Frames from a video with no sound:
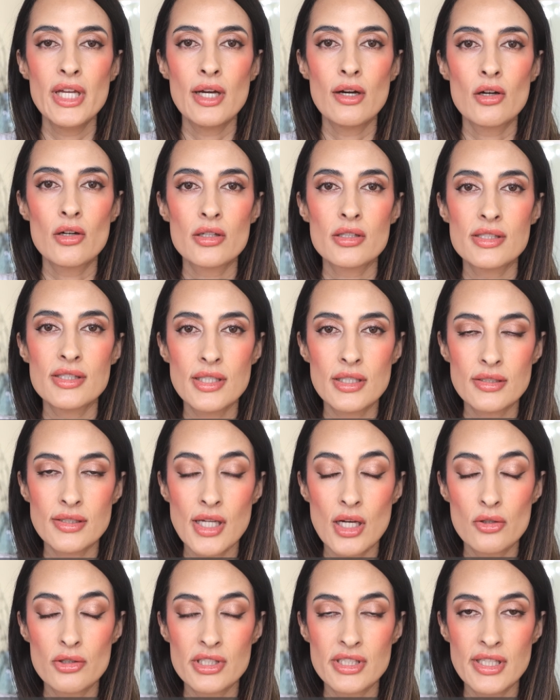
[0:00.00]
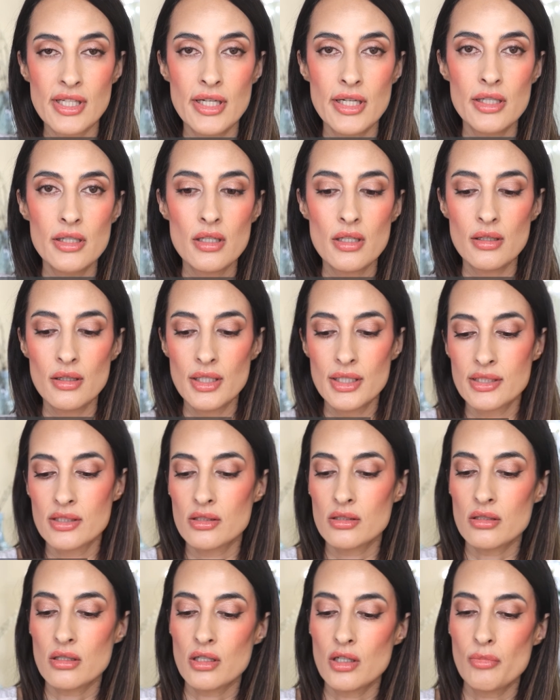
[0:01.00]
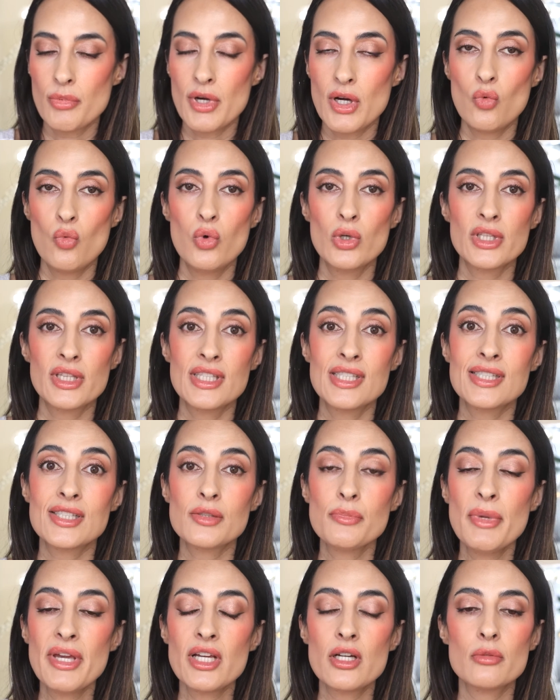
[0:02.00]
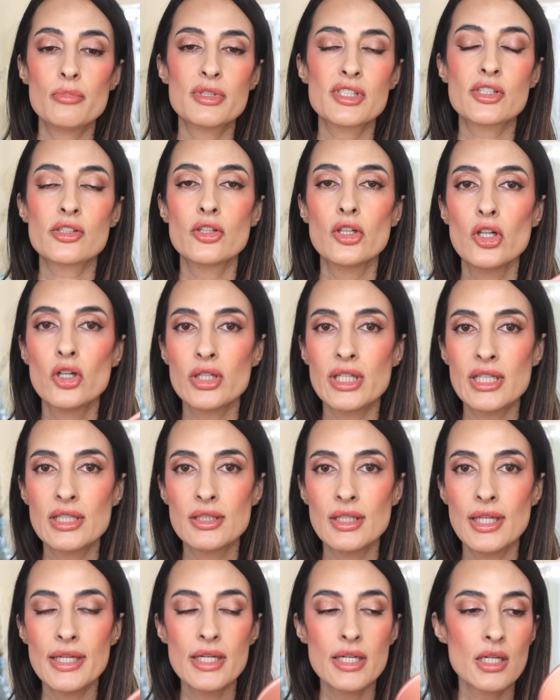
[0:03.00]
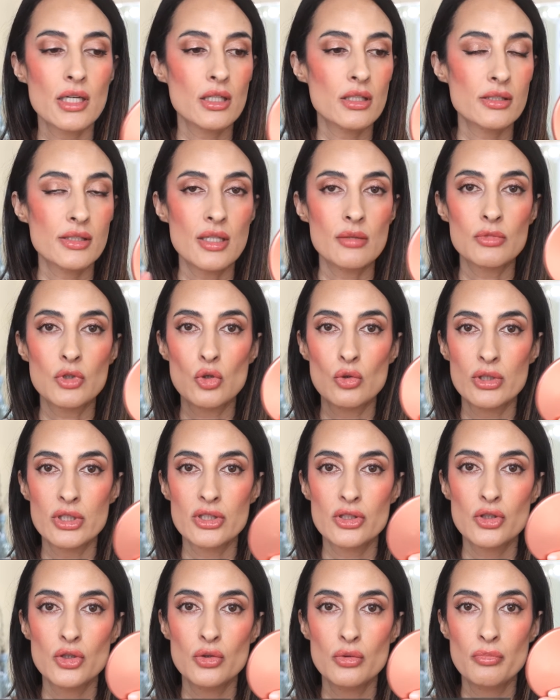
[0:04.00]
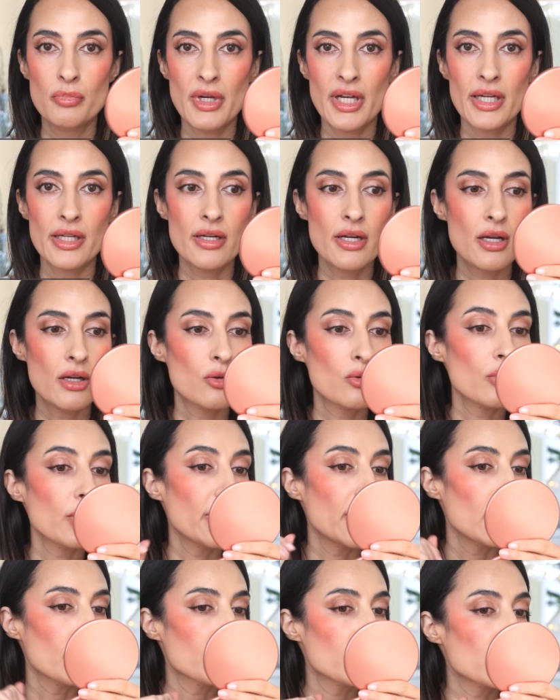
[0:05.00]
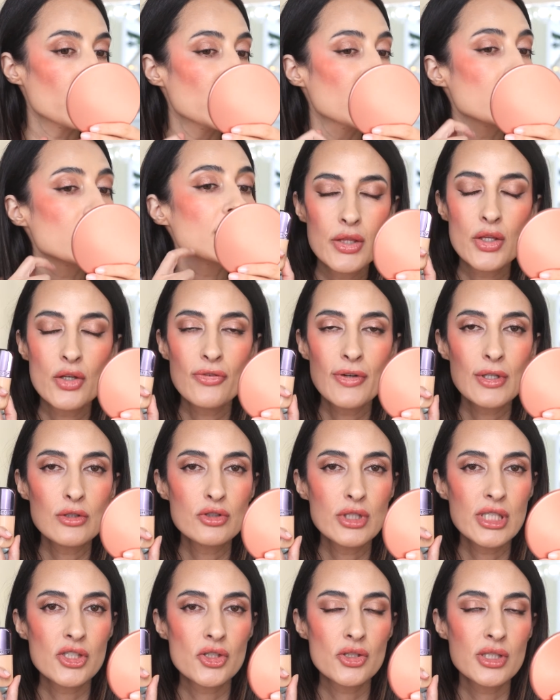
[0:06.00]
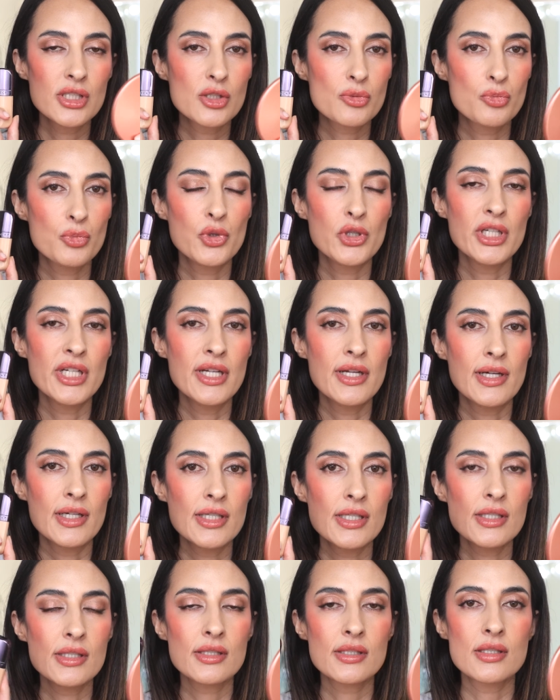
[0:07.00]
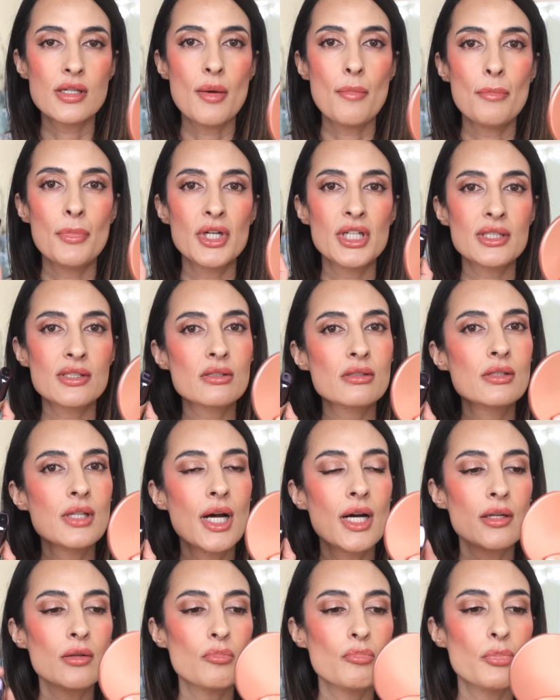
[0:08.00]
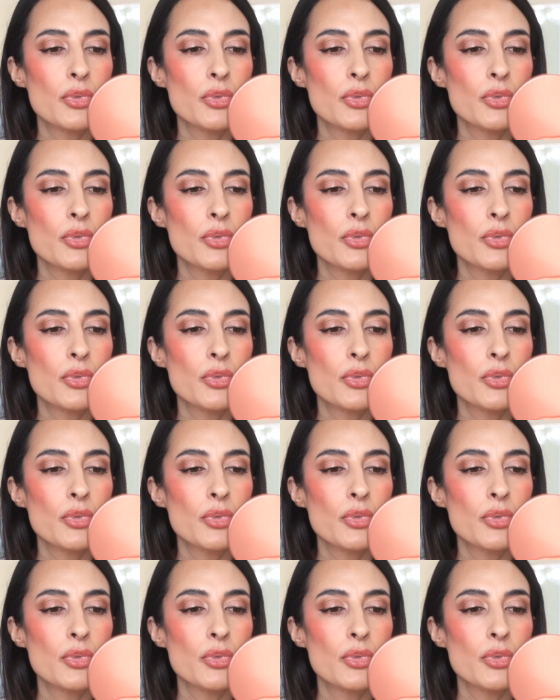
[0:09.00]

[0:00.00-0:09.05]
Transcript: are 6 hours in. Let's talk about what this makeup is looking like because I'm going to bed right after this. The foundation is pretty nice, but it's not